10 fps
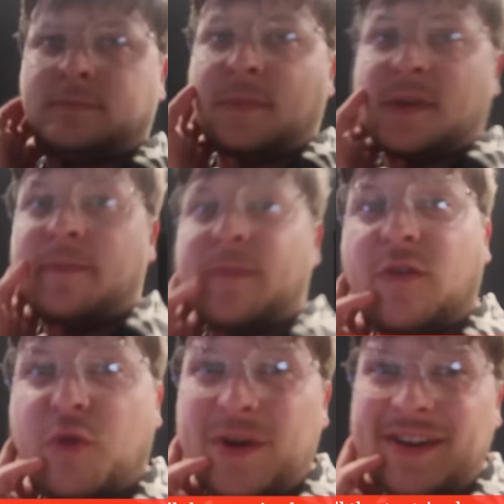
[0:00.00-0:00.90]

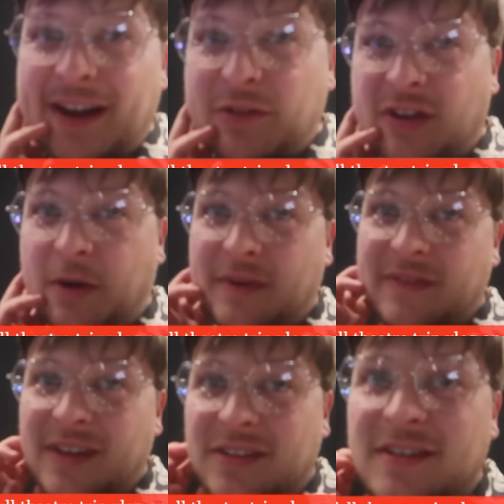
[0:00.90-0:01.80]
The one downside
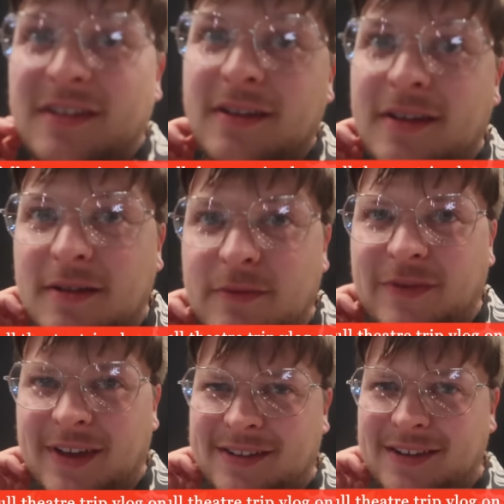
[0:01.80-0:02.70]
with this
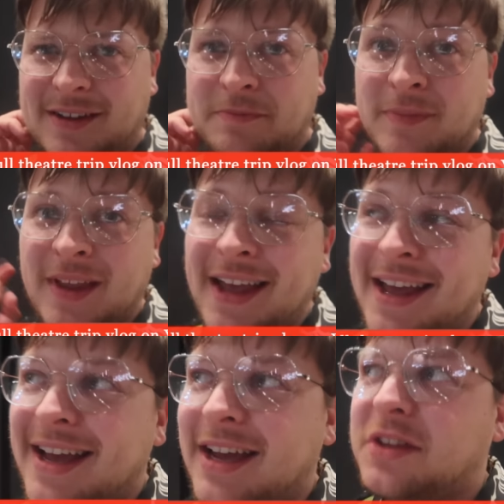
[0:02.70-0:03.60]
theatre
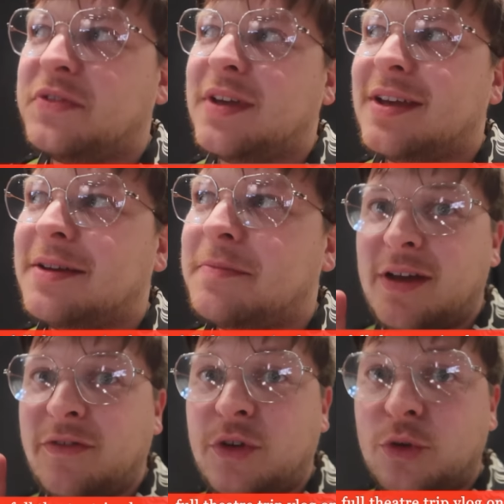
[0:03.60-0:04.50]
is
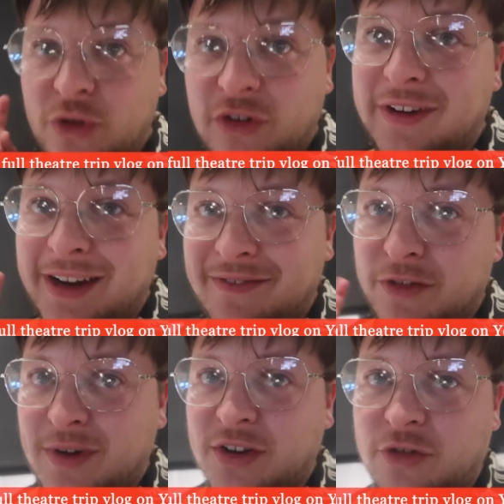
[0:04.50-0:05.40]
that if you're just needing
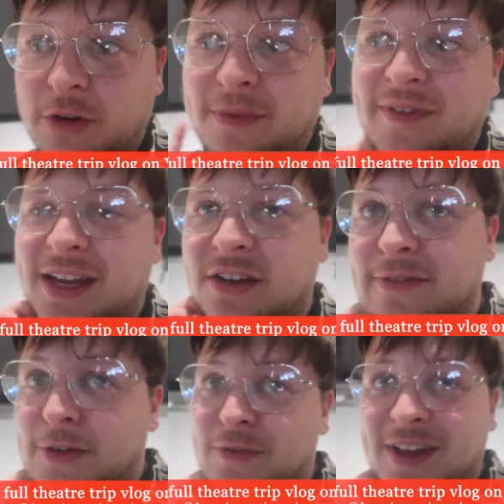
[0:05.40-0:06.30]
a restroom, in mean,
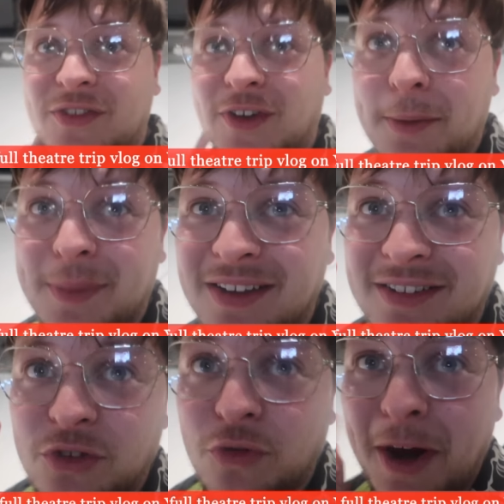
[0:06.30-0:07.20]
all that's fine
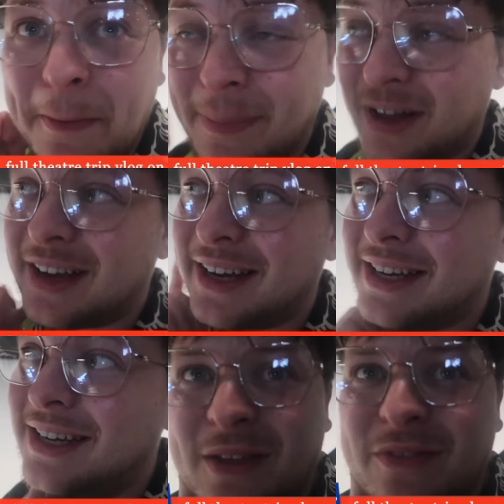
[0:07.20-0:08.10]
because it's right
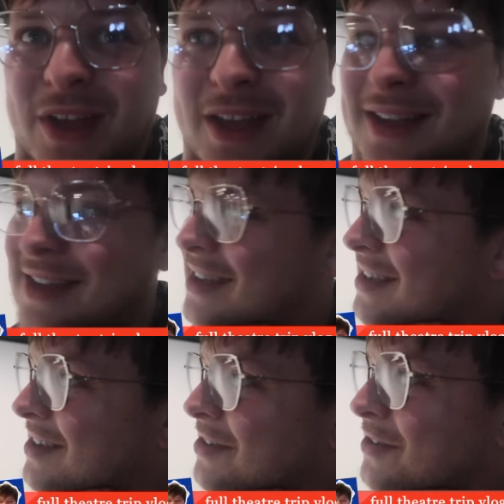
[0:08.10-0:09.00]
by the
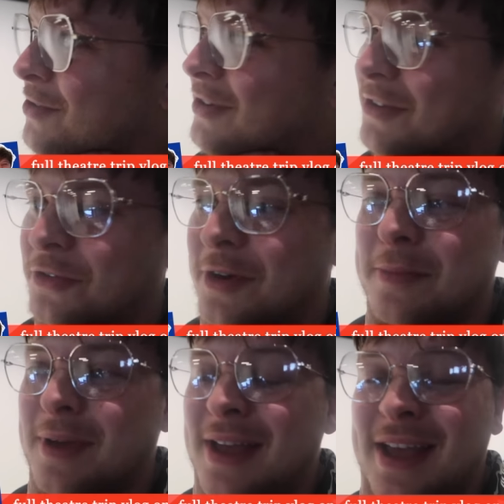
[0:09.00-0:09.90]

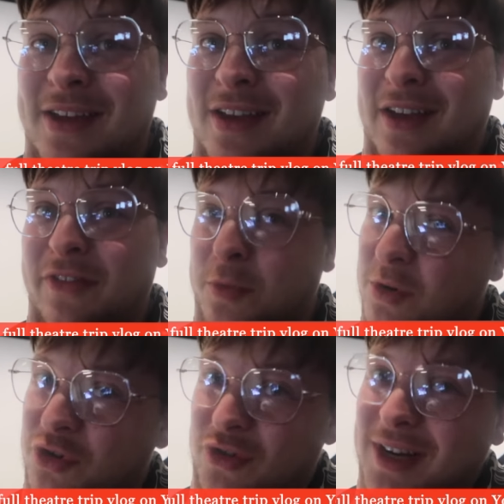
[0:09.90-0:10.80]
auditorium if you want